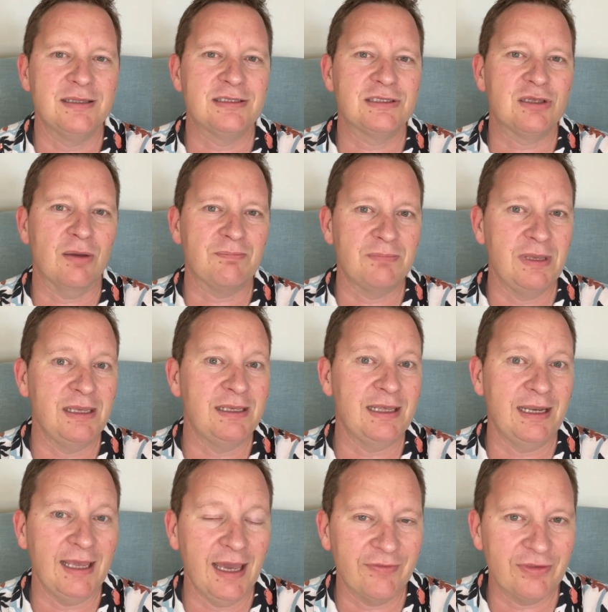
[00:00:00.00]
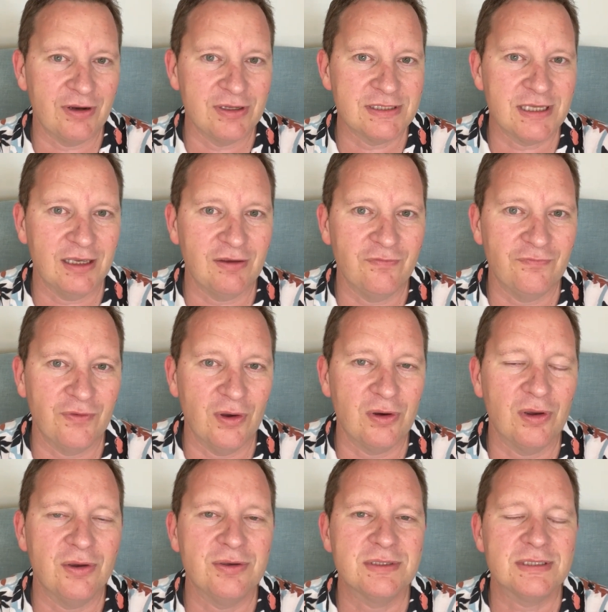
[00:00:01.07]
stopped me getting out there and taking
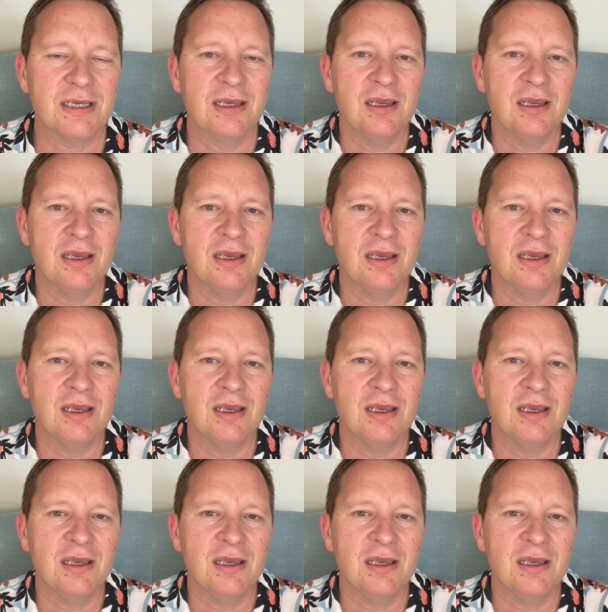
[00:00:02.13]
photos.